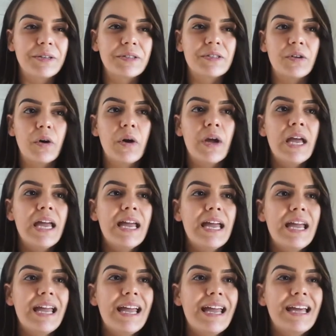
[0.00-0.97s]
So
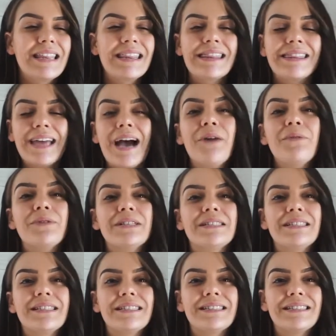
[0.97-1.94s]
that was just